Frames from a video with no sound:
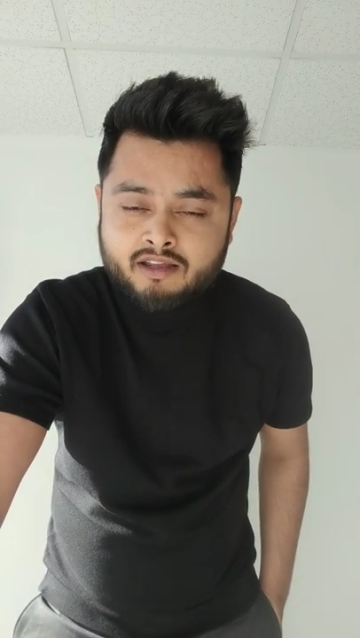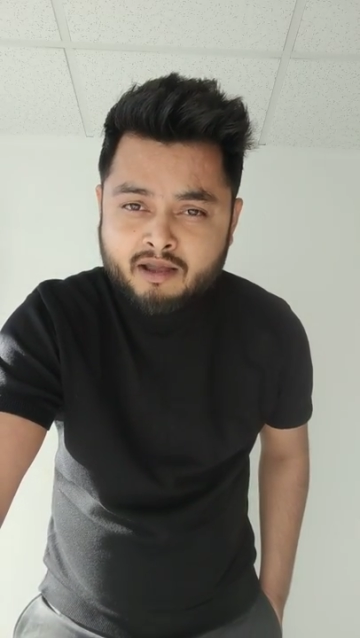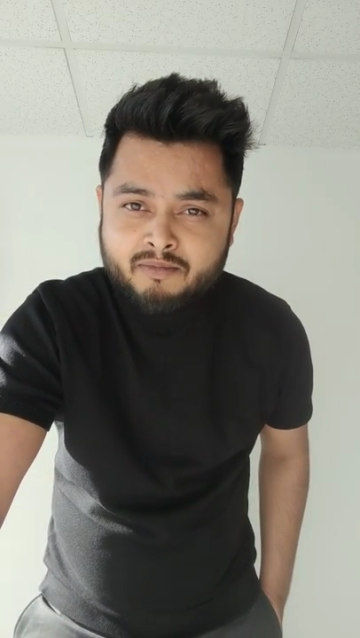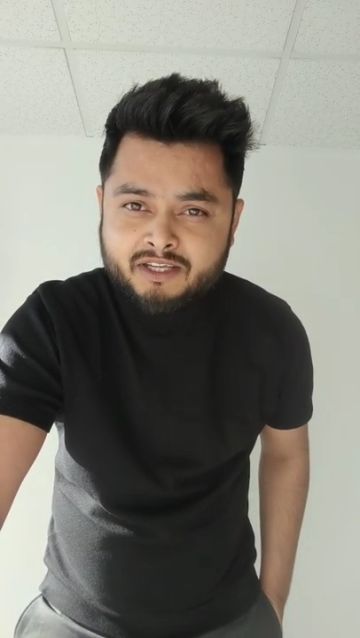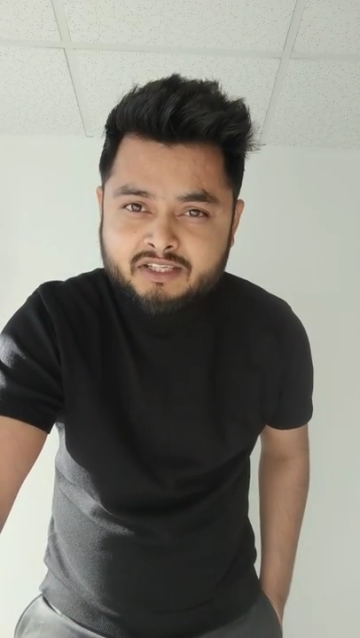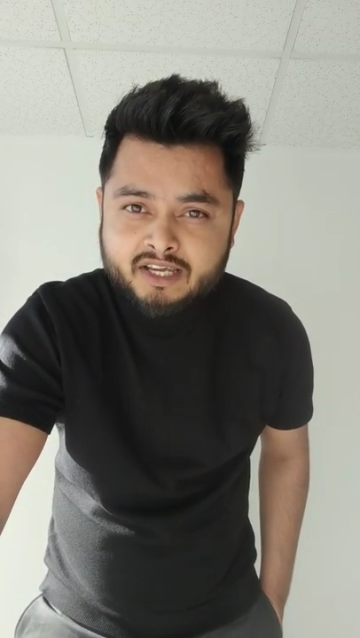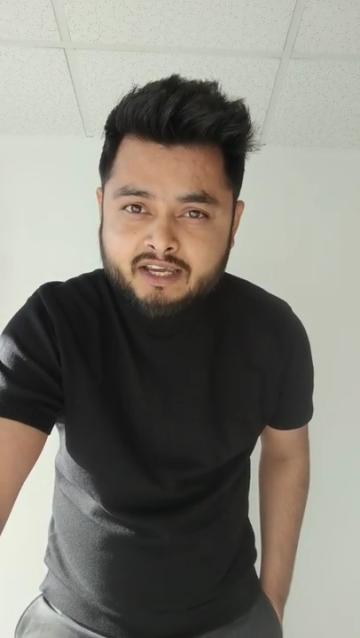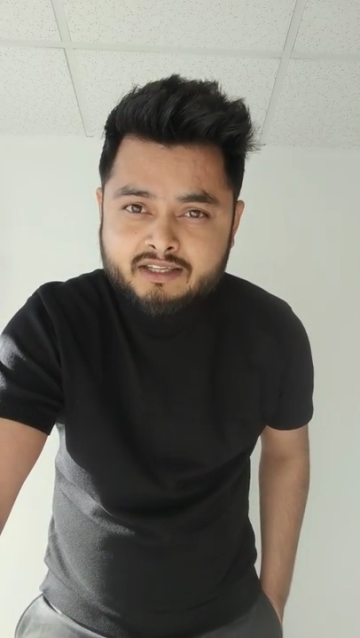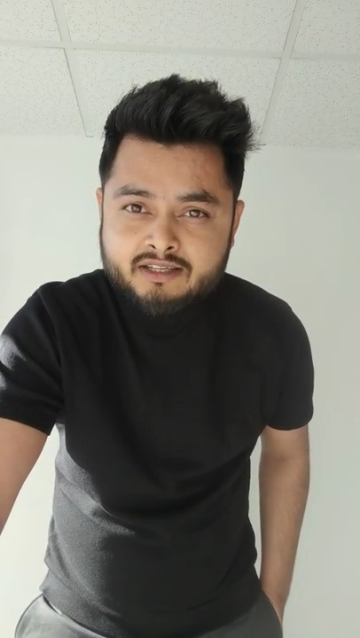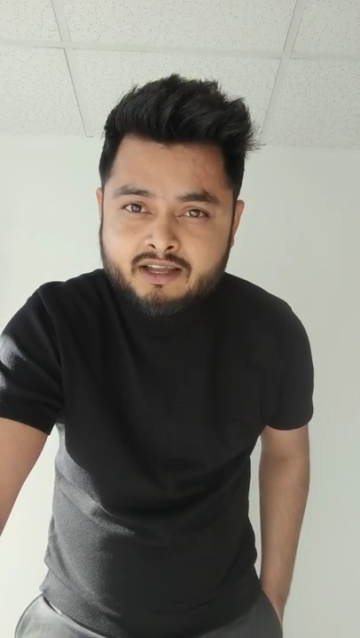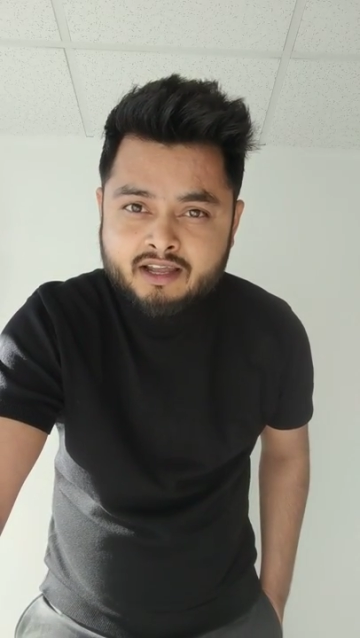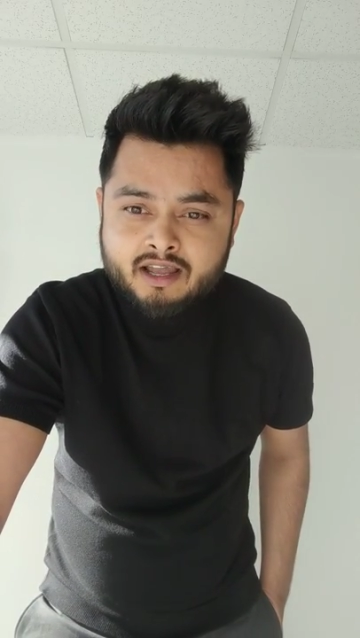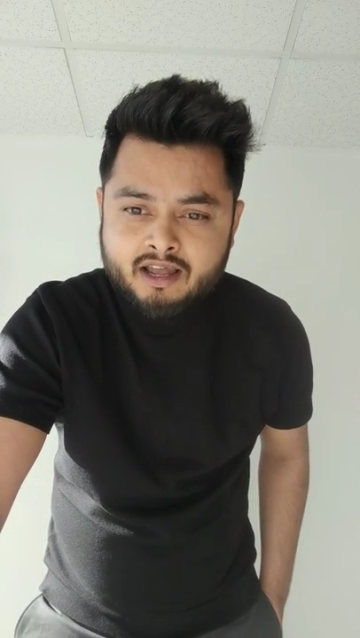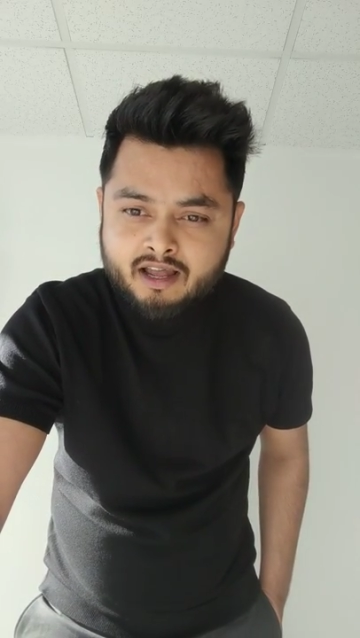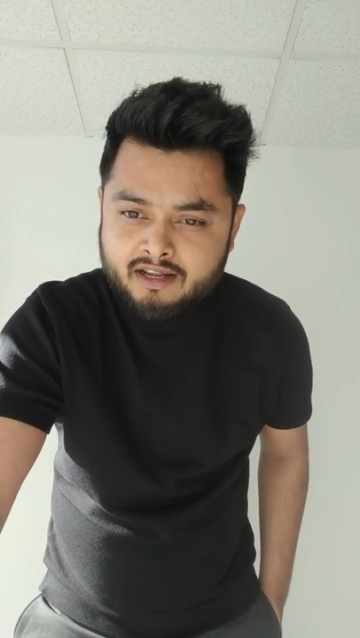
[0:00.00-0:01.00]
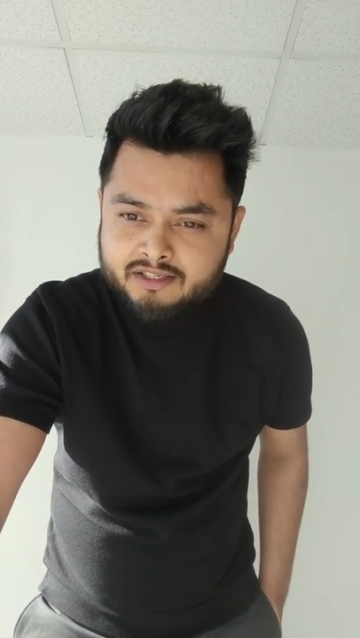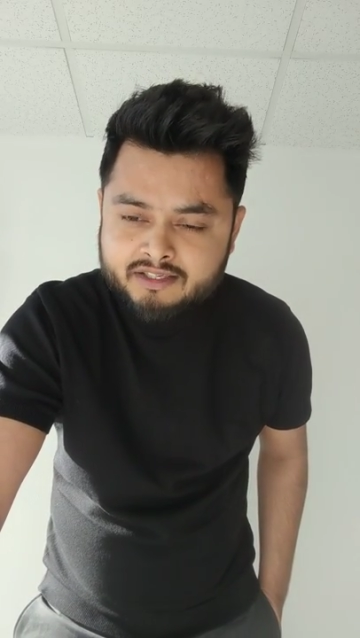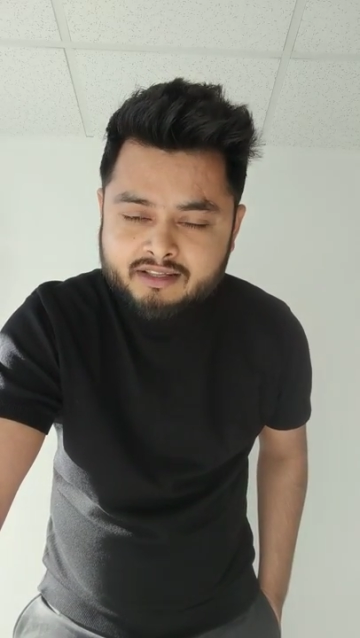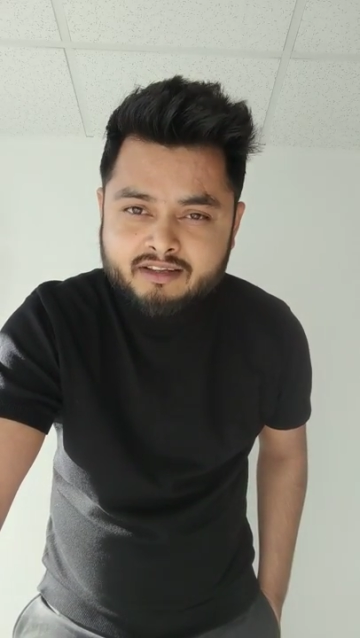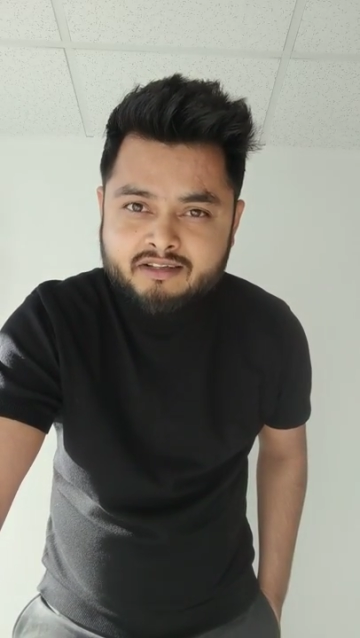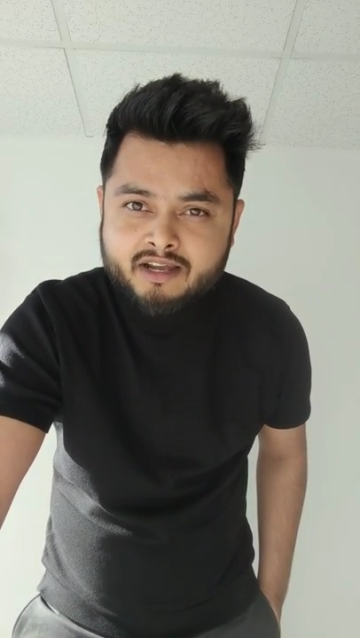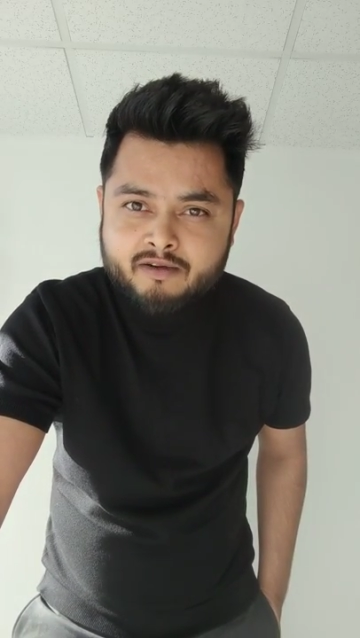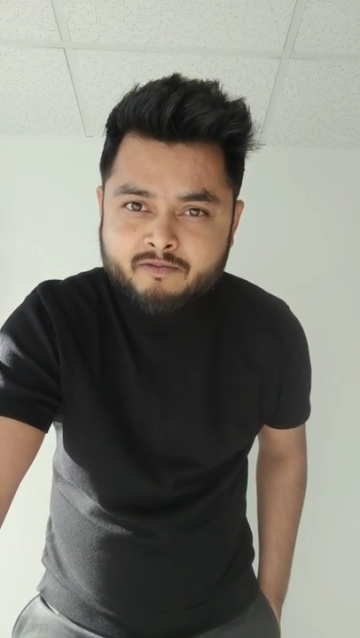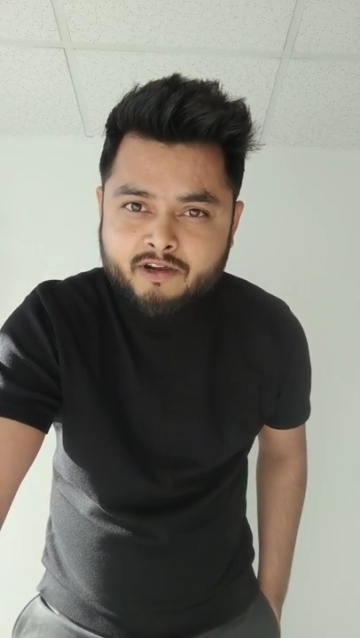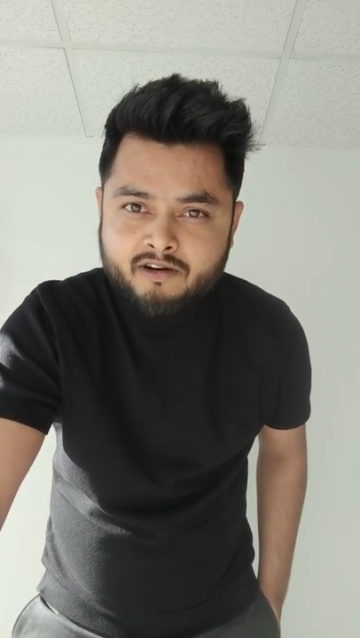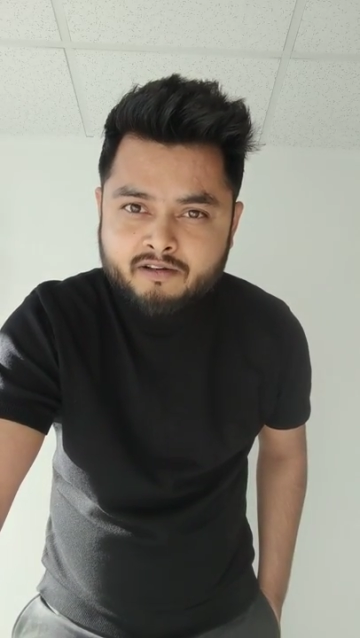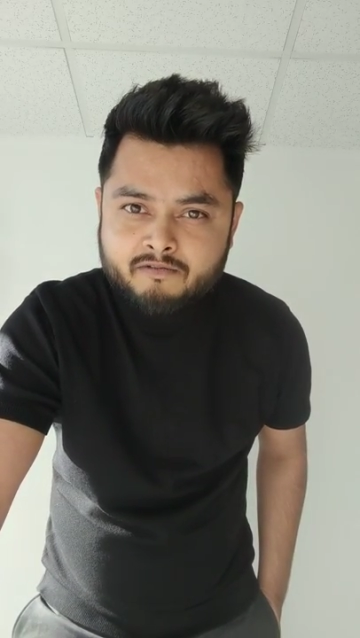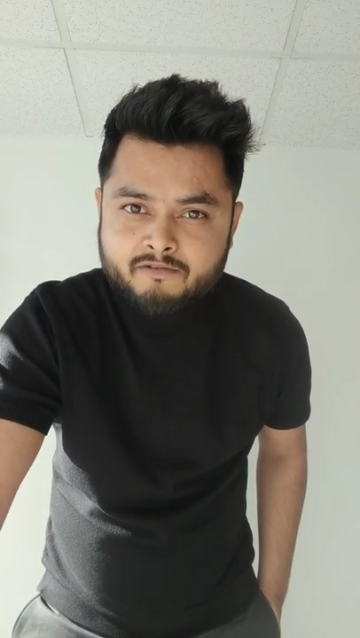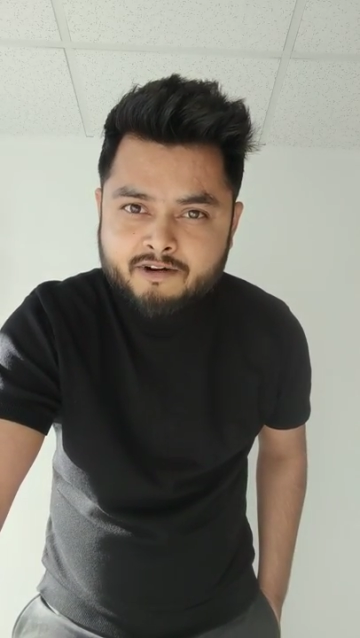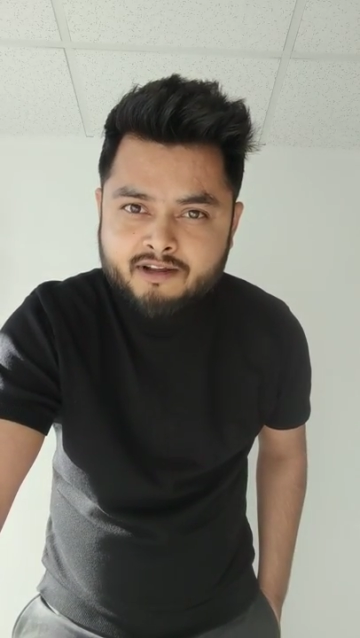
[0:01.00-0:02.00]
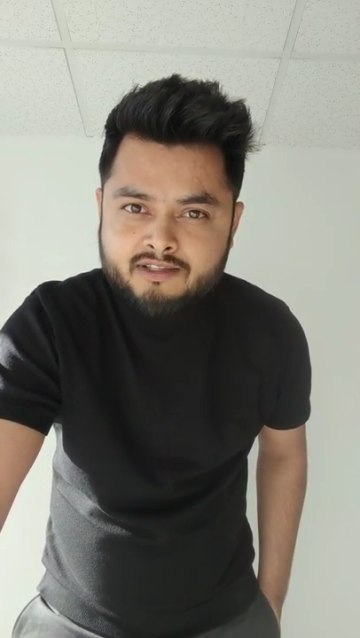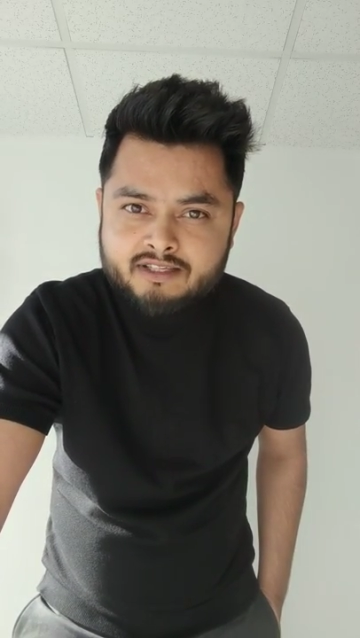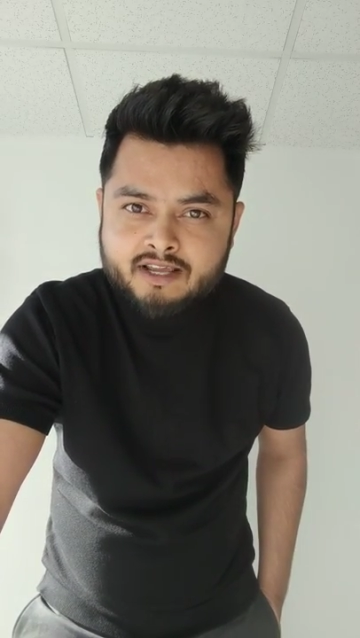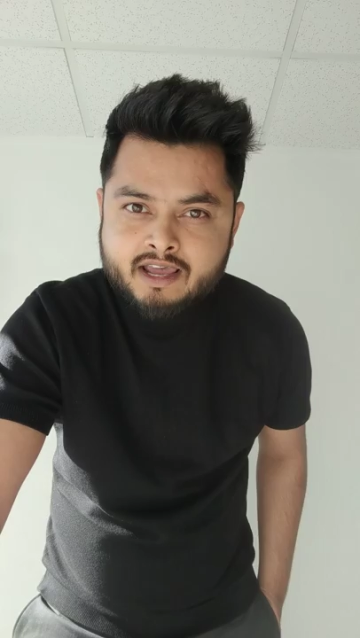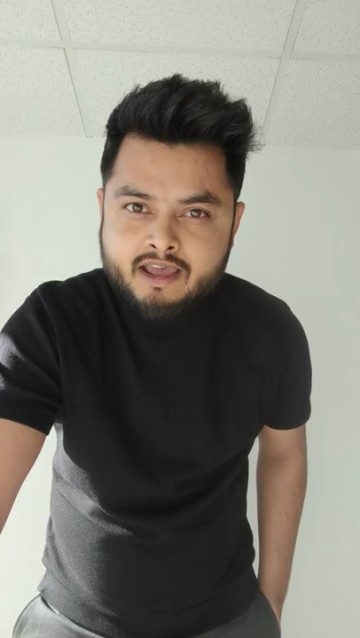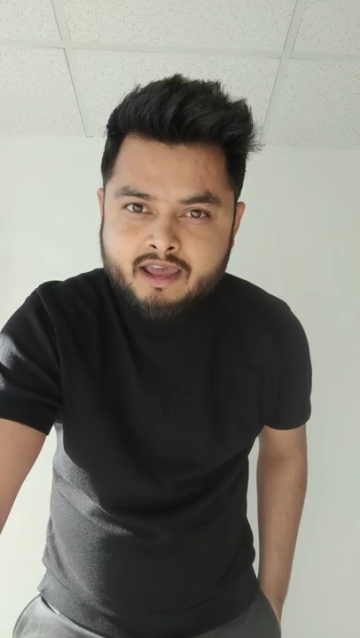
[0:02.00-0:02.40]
coming days until the time we are in France.